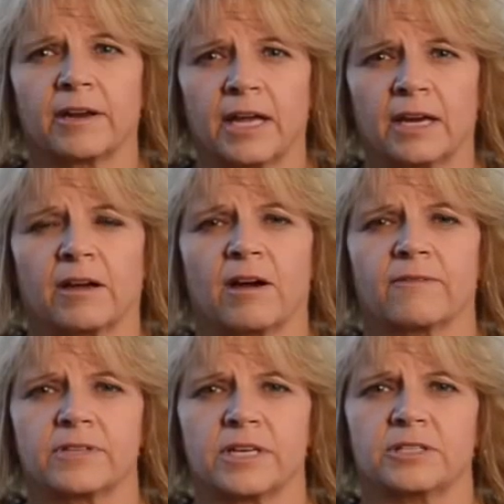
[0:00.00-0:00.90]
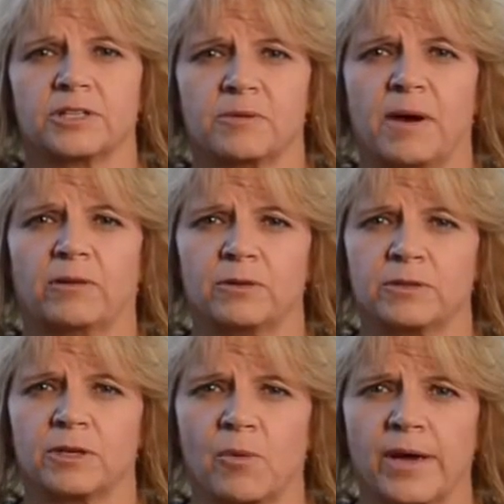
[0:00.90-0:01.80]
down and had a conversation
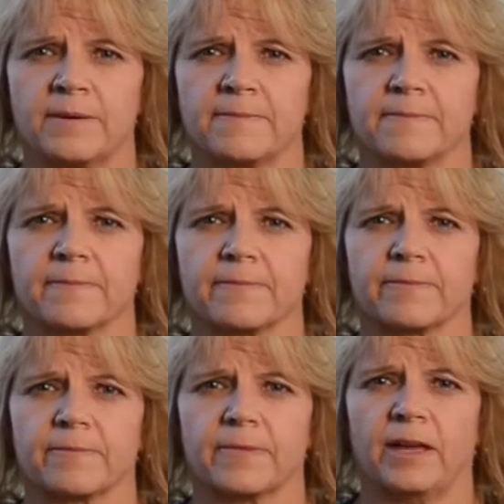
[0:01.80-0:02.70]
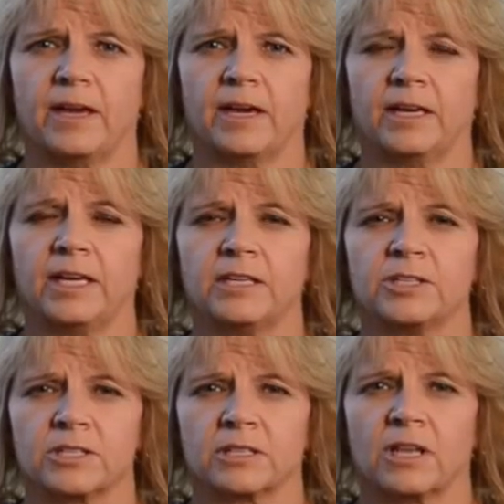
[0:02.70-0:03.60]
about losing weight. And
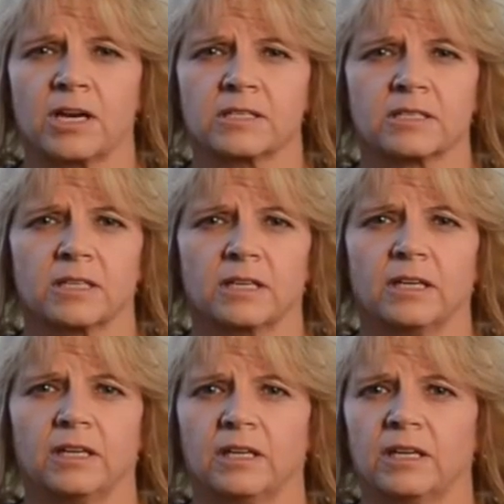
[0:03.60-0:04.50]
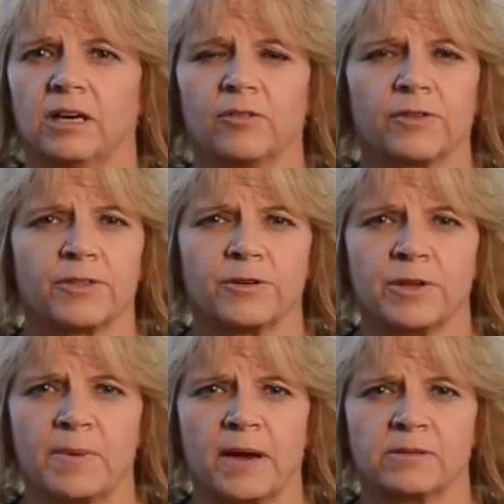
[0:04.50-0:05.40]
he had just lost over
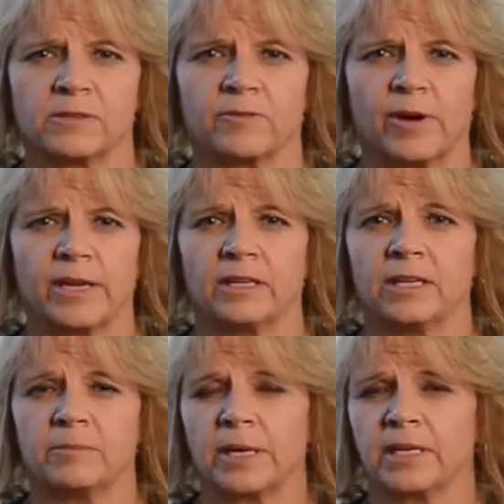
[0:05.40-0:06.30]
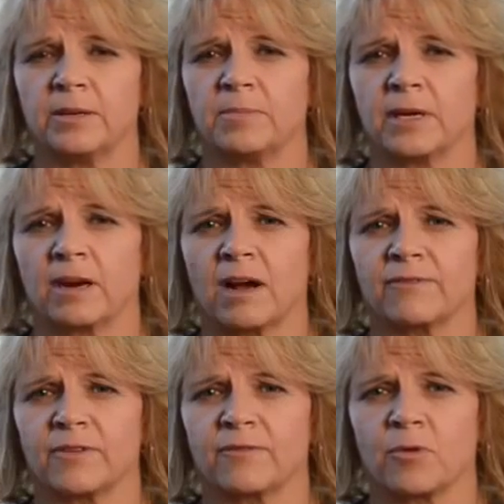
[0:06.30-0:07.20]
30 pounds of weight, and he'd been keeping it
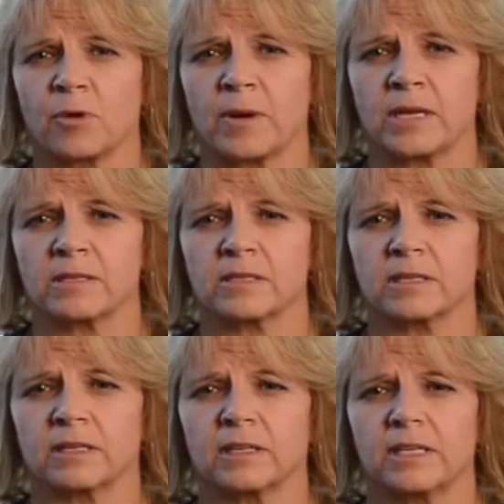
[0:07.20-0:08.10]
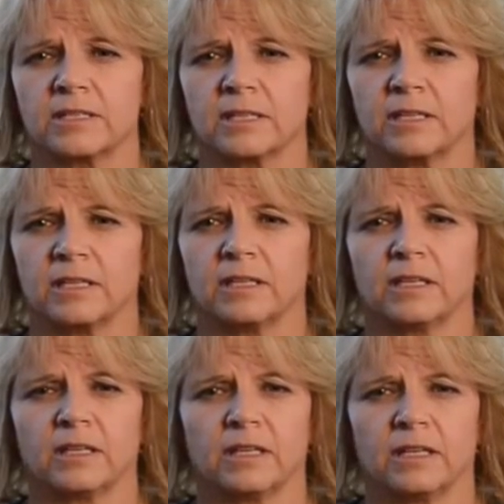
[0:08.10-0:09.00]
off for four months. And he said,
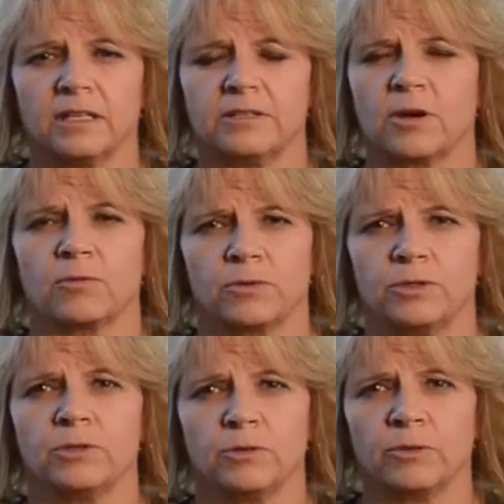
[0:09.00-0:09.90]
Don't